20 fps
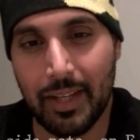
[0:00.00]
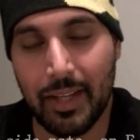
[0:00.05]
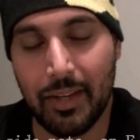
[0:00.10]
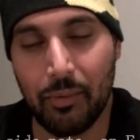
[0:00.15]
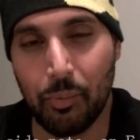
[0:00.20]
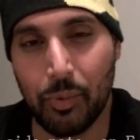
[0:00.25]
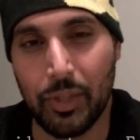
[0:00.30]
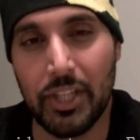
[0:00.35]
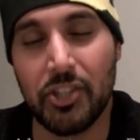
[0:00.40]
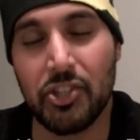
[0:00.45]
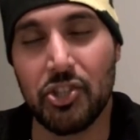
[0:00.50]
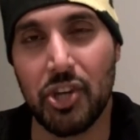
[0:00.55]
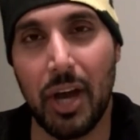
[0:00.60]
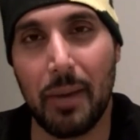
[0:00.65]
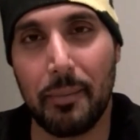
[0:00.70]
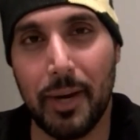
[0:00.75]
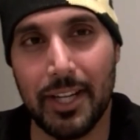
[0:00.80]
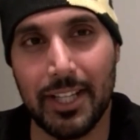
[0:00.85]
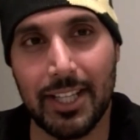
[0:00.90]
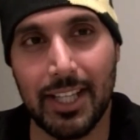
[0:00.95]
when you're job
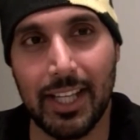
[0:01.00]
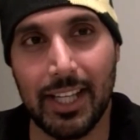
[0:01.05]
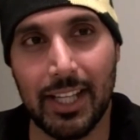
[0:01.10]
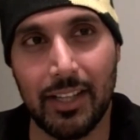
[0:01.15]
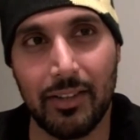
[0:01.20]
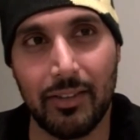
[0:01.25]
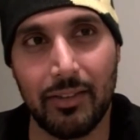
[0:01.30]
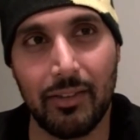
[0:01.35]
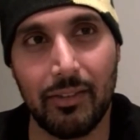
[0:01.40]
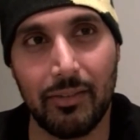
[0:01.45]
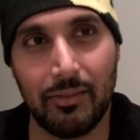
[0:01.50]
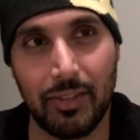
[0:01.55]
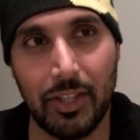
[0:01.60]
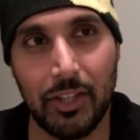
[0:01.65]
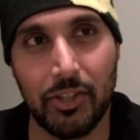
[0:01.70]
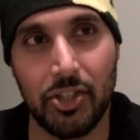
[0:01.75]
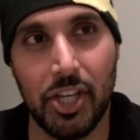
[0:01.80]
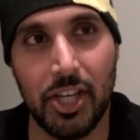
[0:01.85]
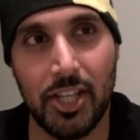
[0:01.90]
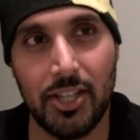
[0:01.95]
hunting and you're
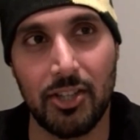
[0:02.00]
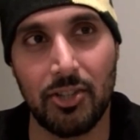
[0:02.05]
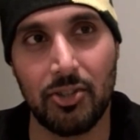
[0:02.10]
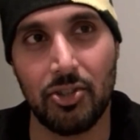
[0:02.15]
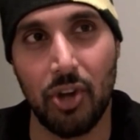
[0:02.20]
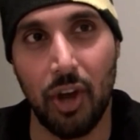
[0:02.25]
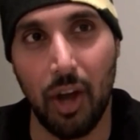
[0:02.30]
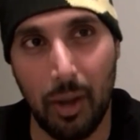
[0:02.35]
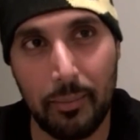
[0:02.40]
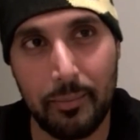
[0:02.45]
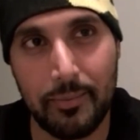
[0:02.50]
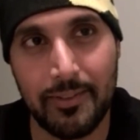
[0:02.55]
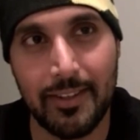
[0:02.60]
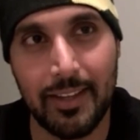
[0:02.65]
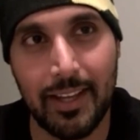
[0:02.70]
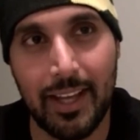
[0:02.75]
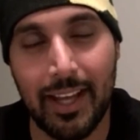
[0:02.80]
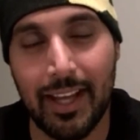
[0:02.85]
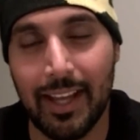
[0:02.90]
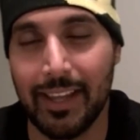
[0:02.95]
changing jobs,
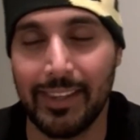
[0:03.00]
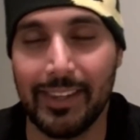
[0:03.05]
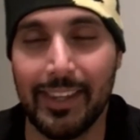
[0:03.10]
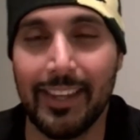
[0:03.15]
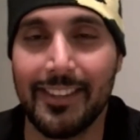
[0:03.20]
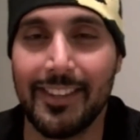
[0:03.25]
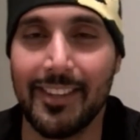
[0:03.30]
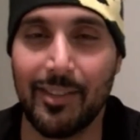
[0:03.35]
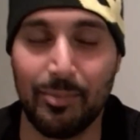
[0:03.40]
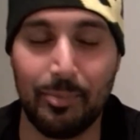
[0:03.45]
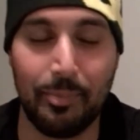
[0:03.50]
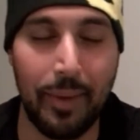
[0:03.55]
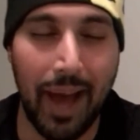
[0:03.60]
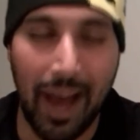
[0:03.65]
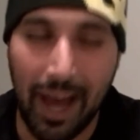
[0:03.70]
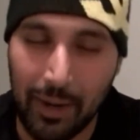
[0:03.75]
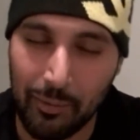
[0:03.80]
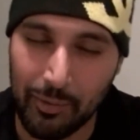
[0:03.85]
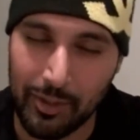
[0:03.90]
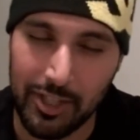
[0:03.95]
yes, it's
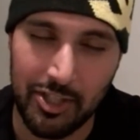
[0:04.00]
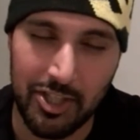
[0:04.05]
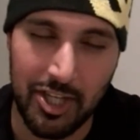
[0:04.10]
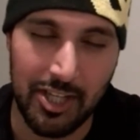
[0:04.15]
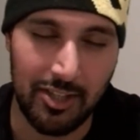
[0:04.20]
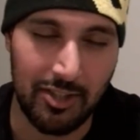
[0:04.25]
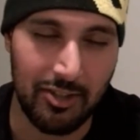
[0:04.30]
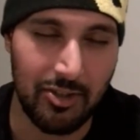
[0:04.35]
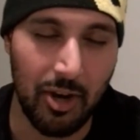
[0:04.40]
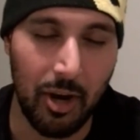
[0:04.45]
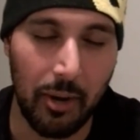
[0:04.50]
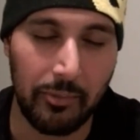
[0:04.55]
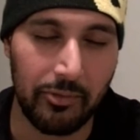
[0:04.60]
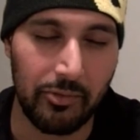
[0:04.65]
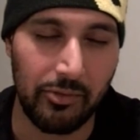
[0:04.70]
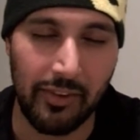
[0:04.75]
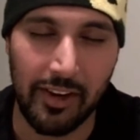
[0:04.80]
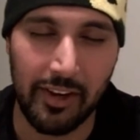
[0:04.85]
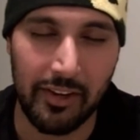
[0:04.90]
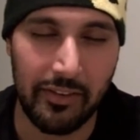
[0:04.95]
bad when you're changing jobs
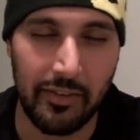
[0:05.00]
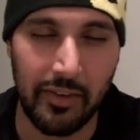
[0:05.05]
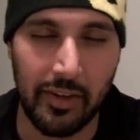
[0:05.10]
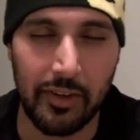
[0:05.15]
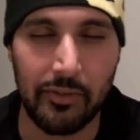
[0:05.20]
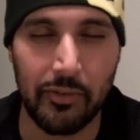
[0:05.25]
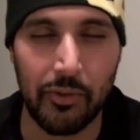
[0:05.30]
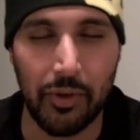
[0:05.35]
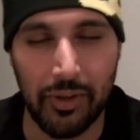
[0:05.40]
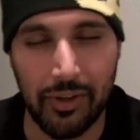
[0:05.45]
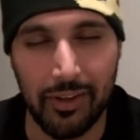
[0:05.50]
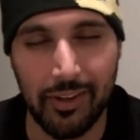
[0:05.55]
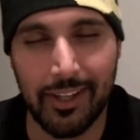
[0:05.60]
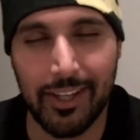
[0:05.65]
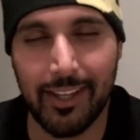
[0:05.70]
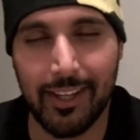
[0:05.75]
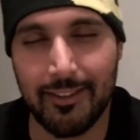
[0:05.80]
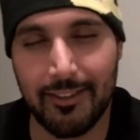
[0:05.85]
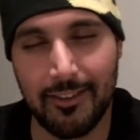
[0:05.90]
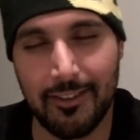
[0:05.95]
very, very frequently
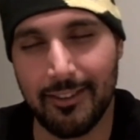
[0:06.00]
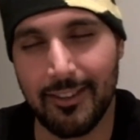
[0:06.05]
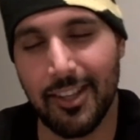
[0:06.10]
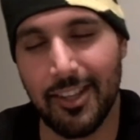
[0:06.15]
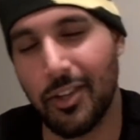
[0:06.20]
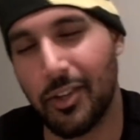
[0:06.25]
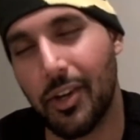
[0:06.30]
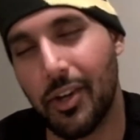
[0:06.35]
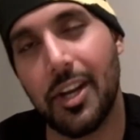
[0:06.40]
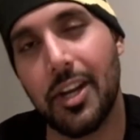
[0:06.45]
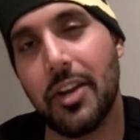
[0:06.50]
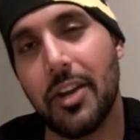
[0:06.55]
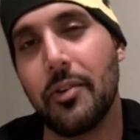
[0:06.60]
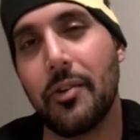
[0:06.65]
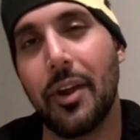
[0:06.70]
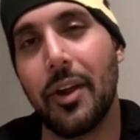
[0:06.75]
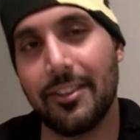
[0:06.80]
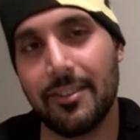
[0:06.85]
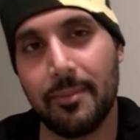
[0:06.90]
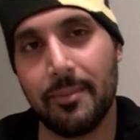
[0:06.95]
because it doesn't look good on your
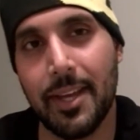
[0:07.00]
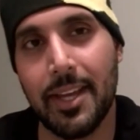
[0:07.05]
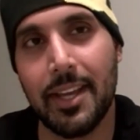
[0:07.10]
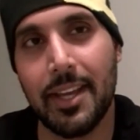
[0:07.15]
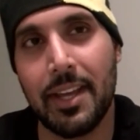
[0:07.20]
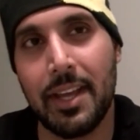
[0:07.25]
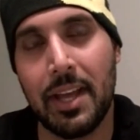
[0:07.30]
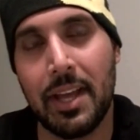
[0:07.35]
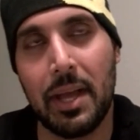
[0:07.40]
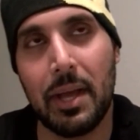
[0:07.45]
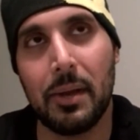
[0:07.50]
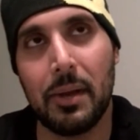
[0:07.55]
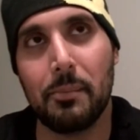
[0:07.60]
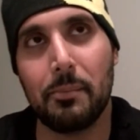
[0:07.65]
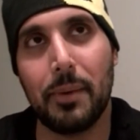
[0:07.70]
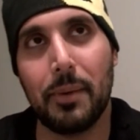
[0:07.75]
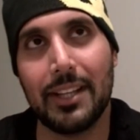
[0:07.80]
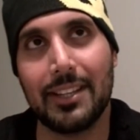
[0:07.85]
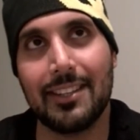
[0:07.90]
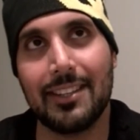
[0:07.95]
resume,
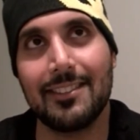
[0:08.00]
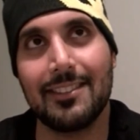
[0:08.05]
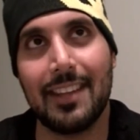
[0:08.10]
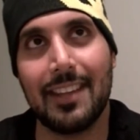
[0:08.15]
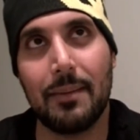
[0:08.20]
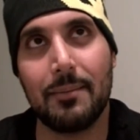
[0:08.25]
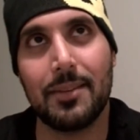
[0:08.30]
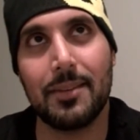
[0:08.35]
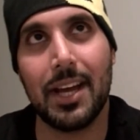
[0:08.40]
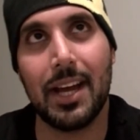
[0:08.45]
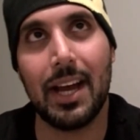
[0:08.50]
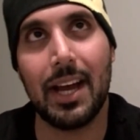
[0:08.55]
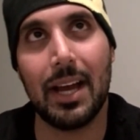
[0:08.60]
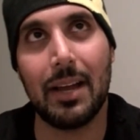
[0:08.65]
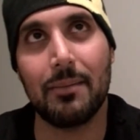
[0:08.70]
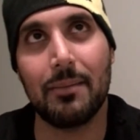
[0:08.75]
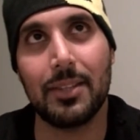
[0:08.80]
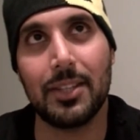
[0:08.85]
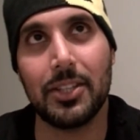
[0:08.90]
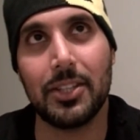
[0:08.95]
but at the same
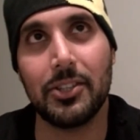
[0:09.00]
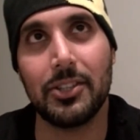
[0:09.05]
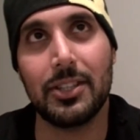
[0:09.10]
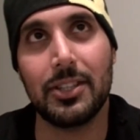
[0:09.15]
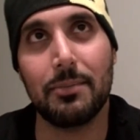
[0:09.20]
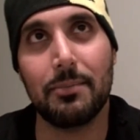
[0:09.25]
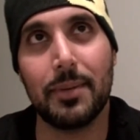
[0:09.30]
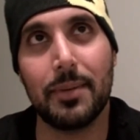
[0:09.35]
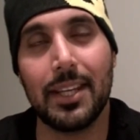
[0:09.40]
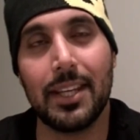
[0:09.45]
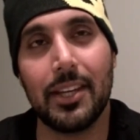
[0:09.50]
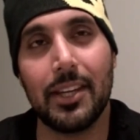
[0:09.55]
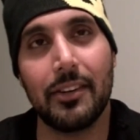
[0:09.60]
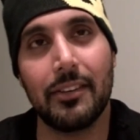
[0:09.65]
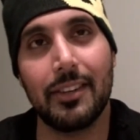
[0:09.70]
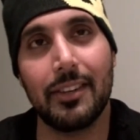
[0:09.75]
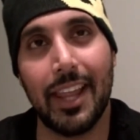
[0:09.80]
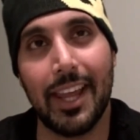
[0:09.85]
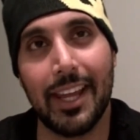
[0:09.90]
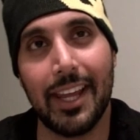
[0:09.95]
time, you're dipping your
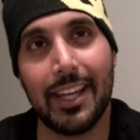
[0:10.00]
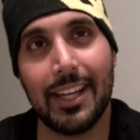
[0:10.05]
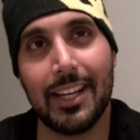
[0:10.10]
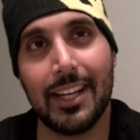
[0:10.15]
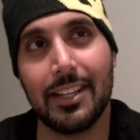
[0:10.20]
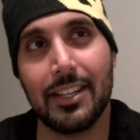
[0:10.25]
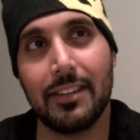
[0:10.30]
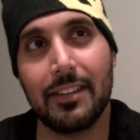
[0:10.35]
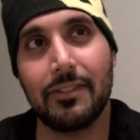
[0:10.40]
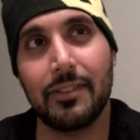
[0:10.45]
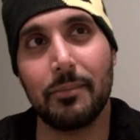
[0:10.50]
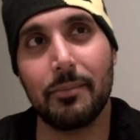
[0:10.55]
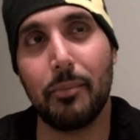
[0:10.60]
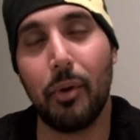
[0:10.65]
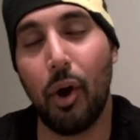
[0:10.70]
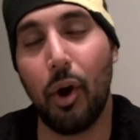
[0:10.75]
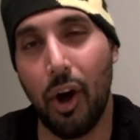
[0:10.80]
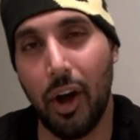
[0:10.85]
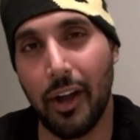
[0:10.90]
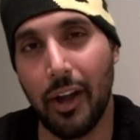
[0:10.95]
leg in a different
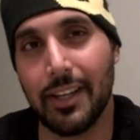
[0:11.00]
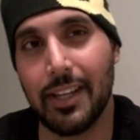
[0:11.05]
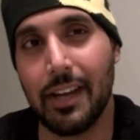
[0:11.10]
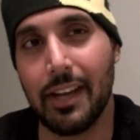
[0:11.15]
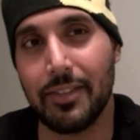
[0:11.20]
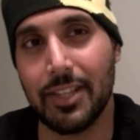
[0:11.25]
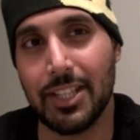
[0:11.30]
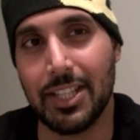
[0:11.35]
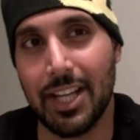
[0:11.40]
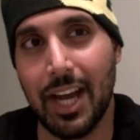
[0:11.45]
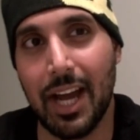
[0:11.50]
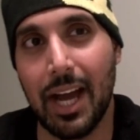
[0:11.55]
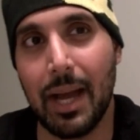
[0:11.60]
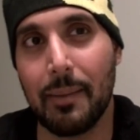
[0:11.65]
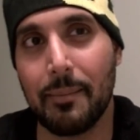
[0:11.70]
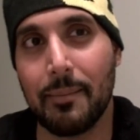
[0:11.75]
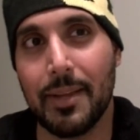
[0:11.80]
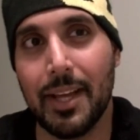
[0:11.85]
pond every time.